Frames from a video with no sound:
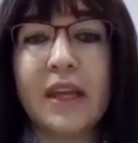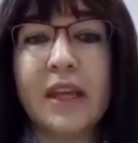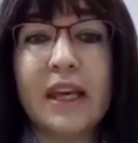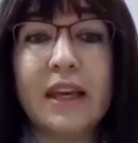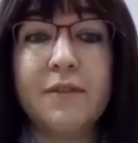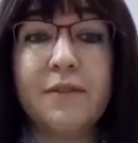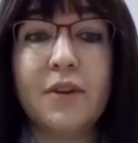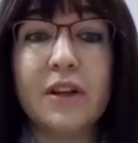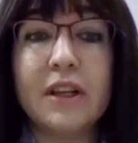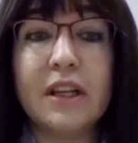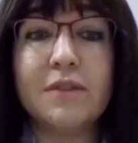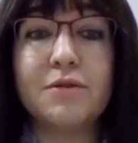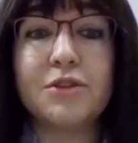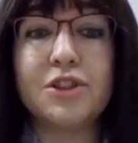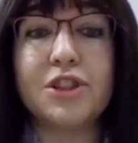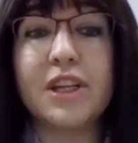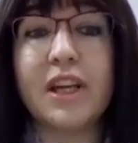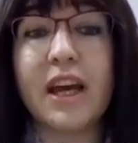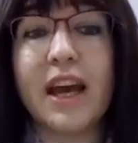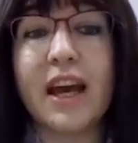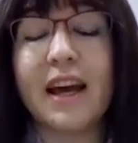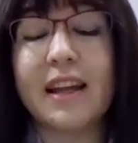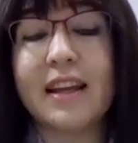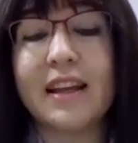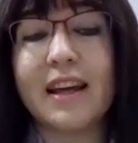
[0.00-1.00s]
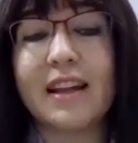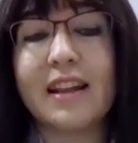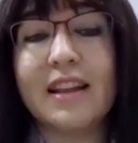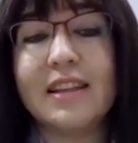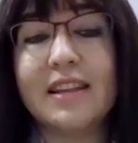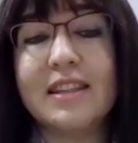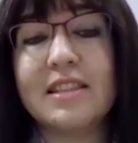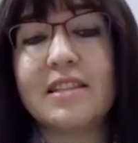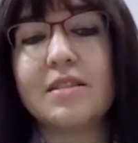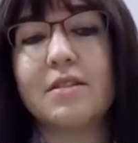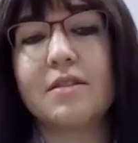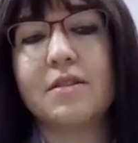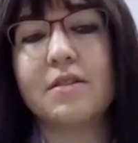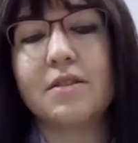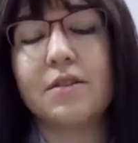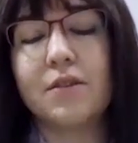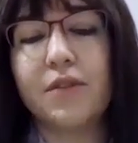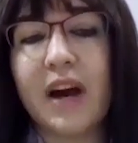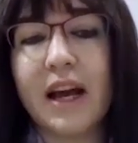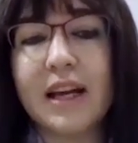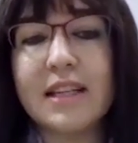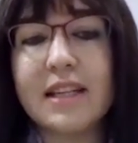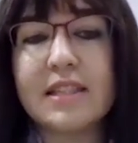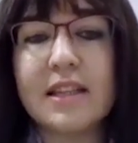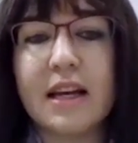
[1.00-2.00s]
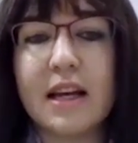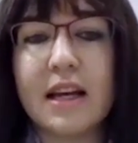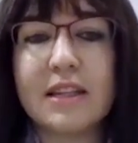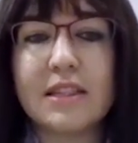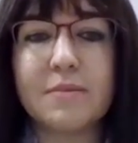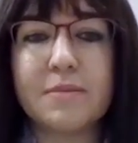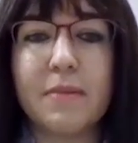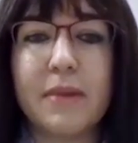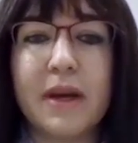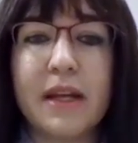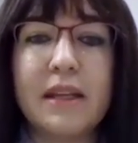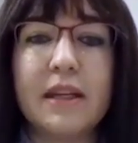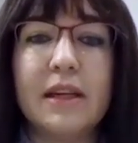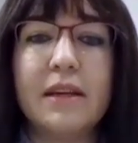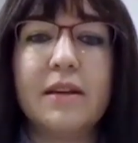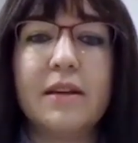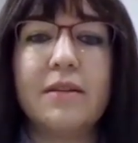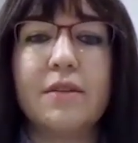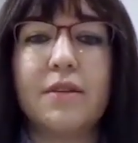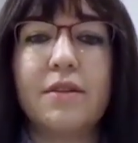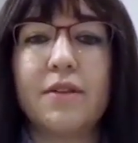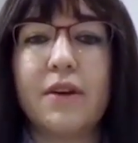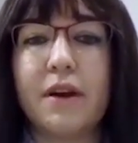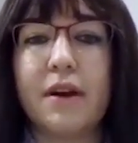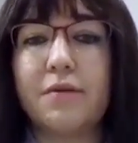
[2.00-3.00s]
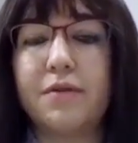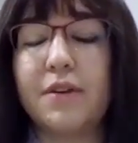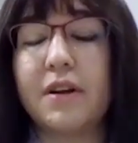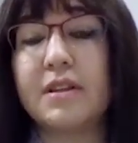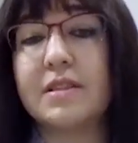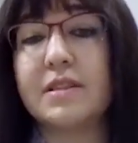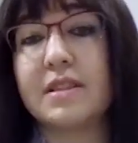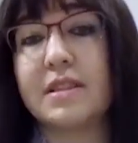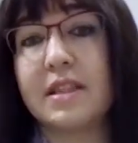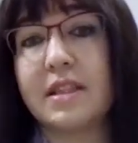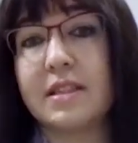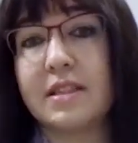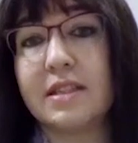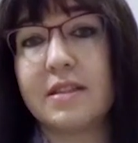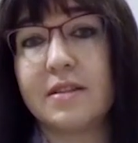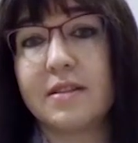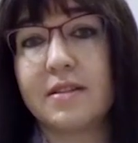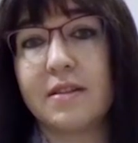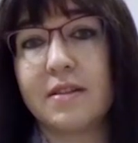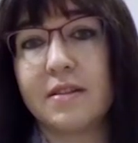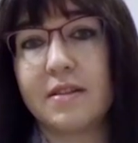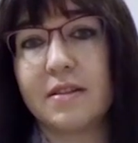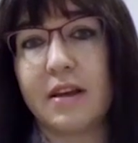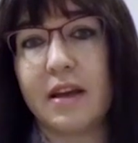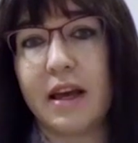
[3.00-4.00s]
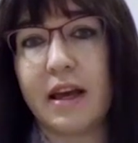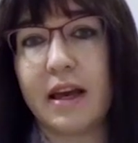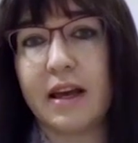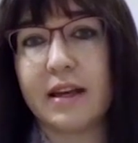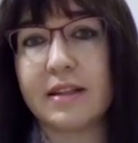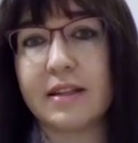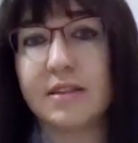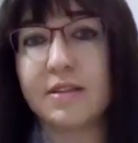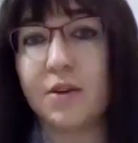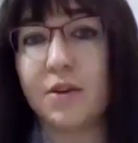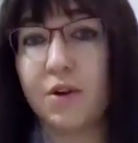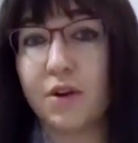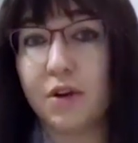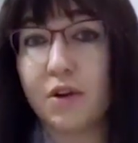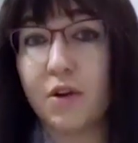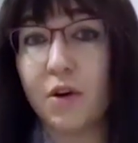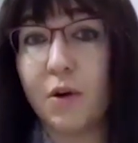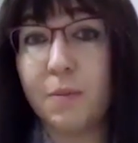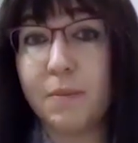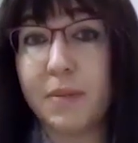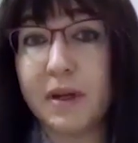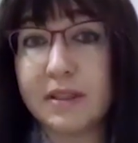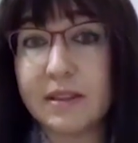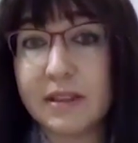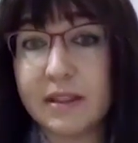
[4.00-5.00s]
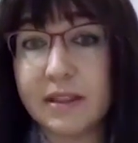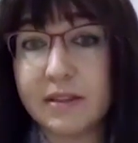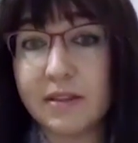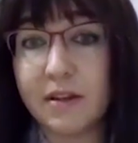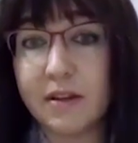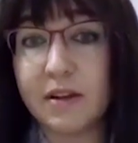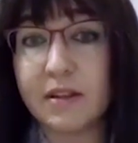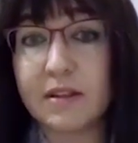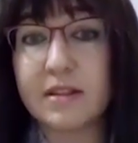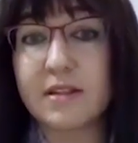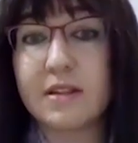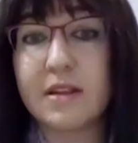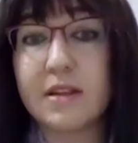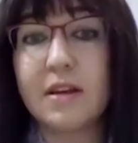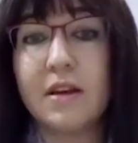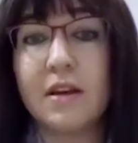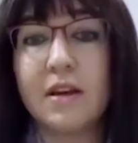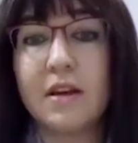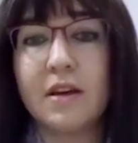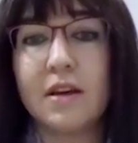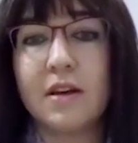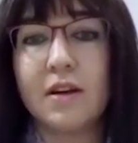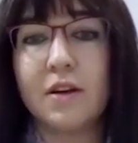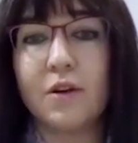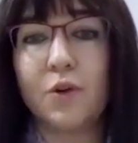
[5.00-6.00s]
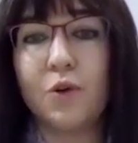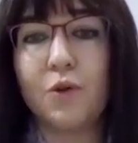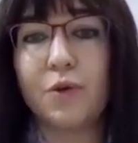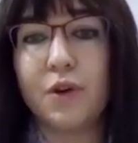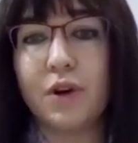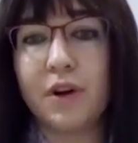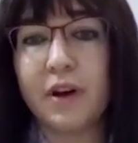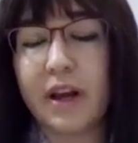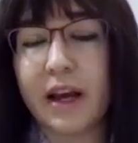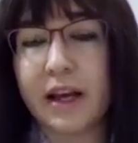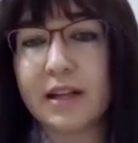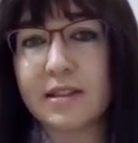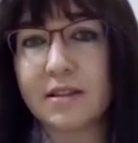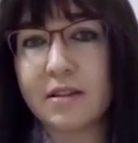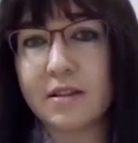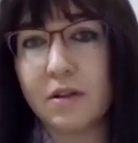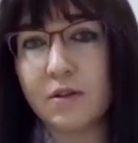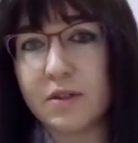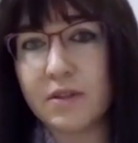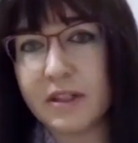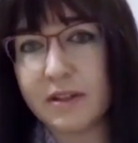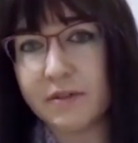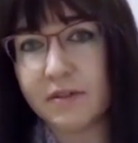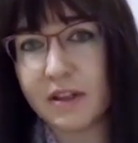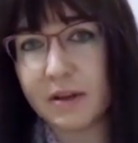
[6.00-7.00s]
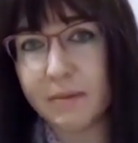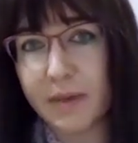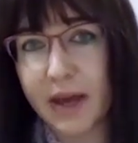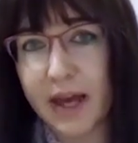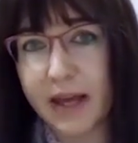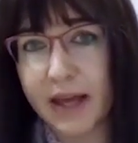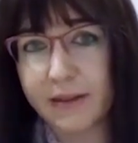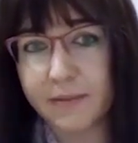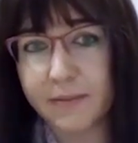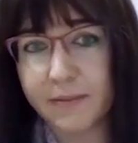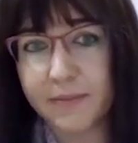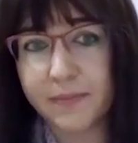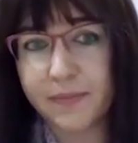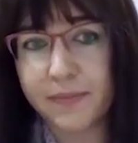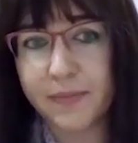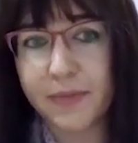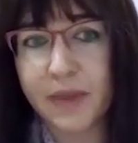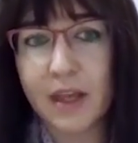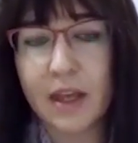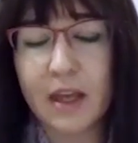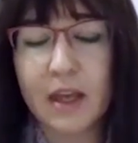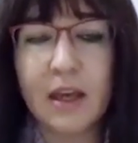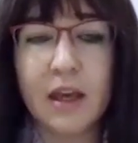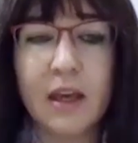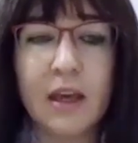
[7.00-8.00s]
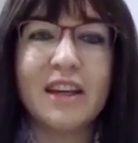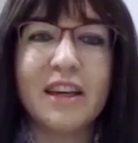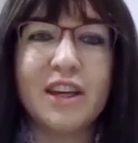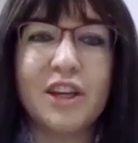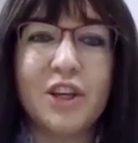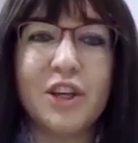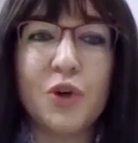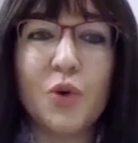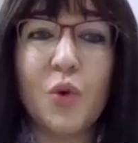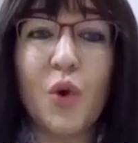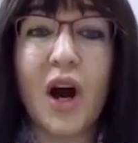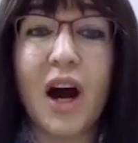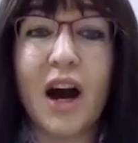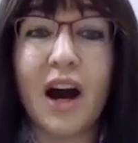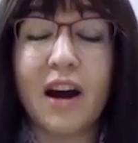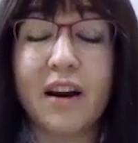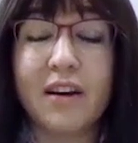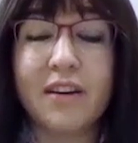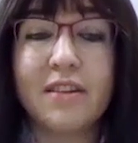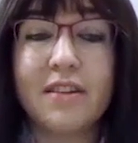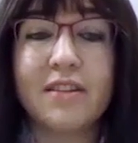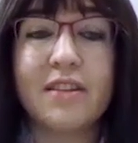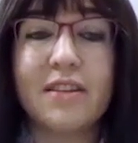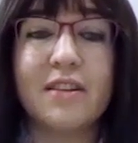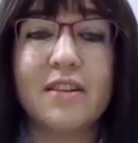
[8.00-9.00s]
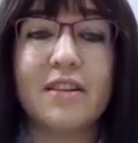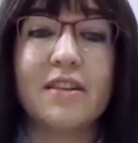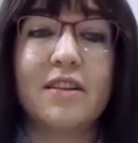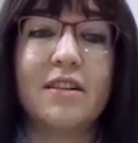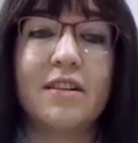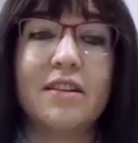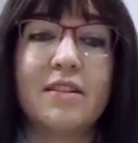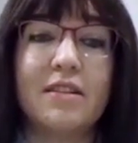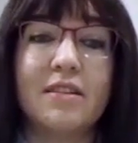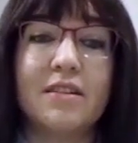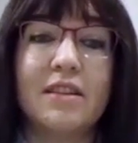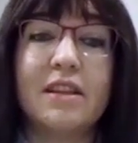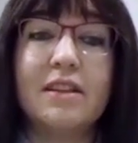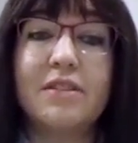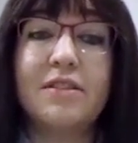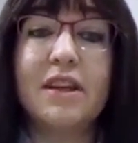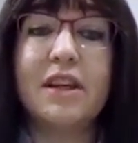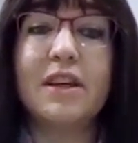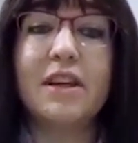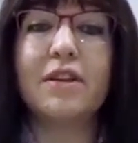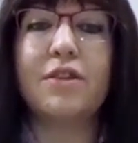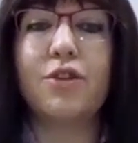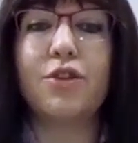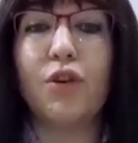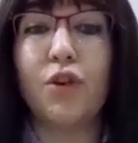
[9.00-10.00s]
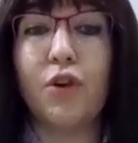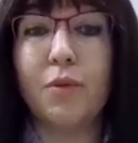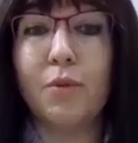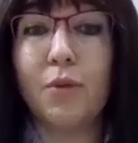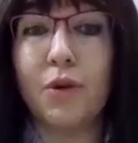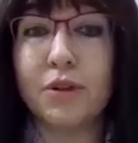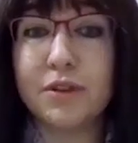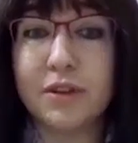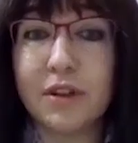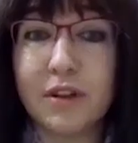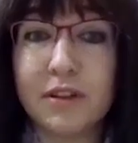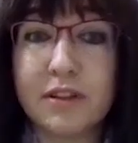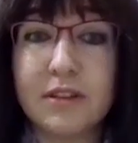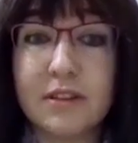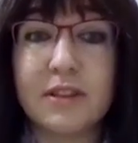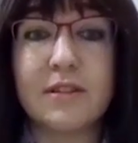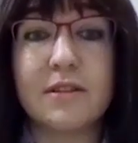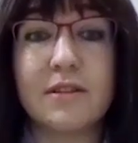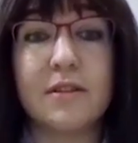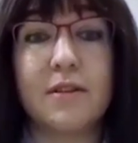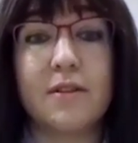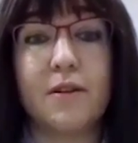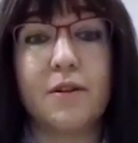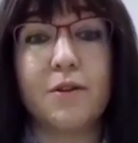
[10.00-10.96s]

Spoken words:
even if she had at least twice as many references as her competitors, who were exclusively men. You are living role models